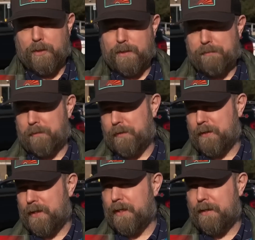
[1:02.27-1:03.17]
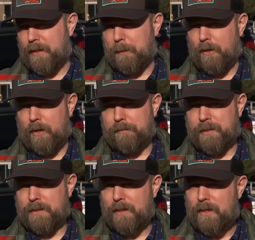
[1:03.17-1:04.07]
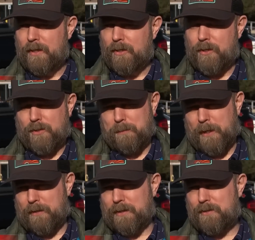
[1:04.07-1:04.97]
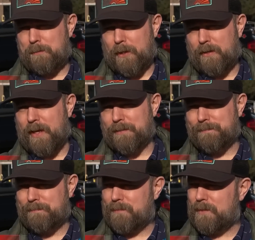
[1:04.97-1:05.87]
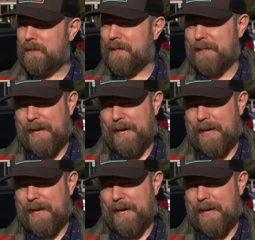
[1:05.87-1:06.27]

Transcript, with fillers: You could definitely feel the heat coming off it. You could smell it. It smelled like like a